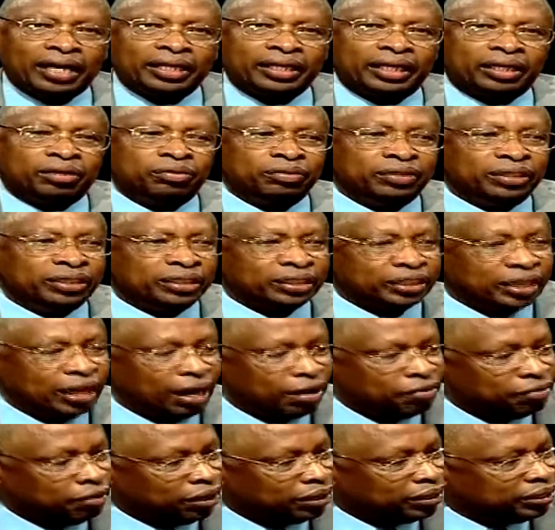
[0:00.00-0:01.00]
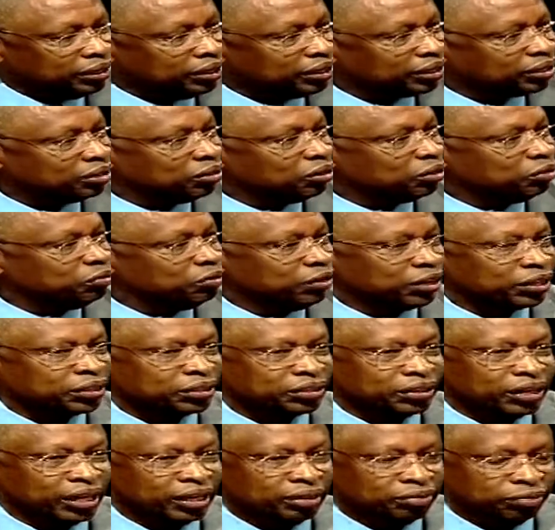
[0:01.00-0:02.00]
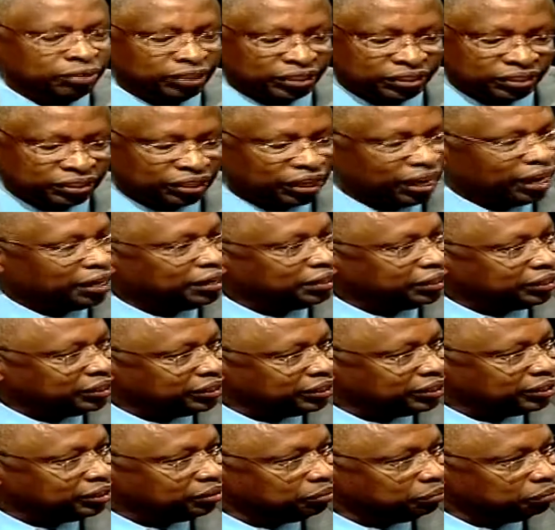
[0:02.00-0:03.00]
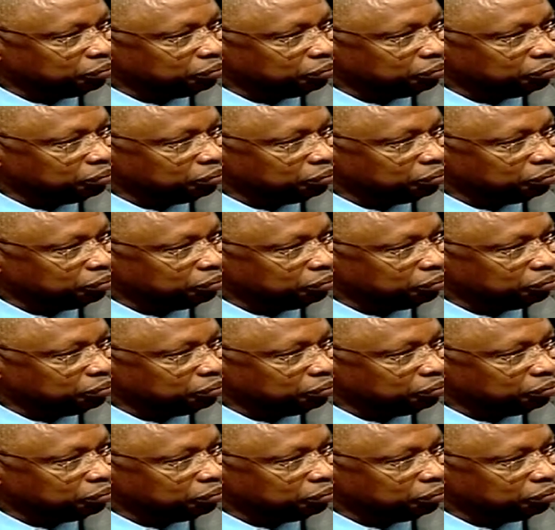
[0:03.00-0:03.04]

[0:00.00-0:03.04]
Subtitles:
that we discovered called Victryris,